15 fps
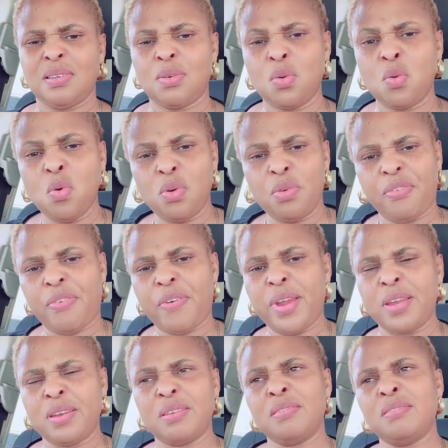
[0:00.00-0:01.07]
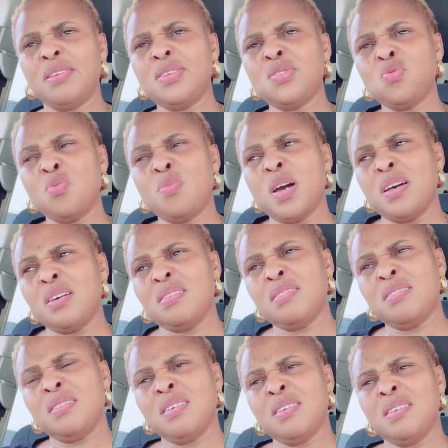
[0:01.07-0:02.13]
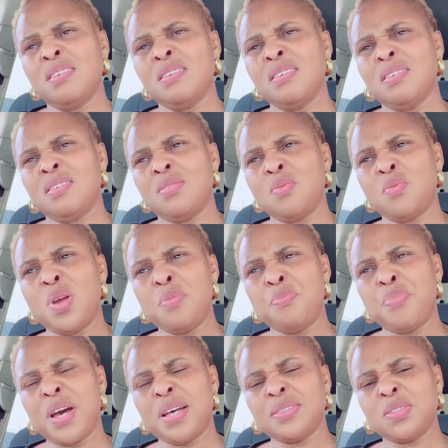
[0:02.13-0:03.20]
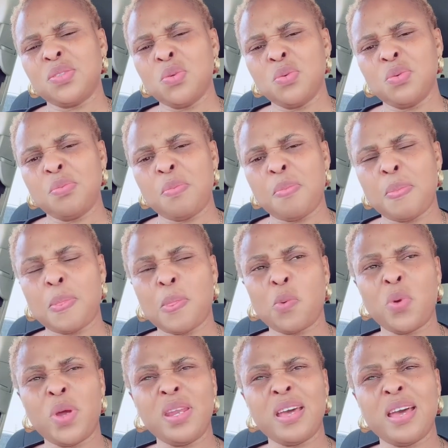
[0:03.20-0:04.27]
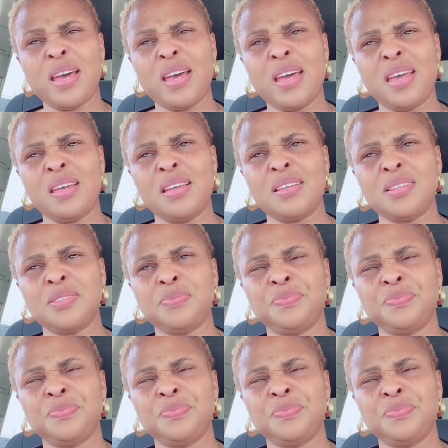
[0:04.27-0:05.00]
Good friend. This woman when it passed, so when I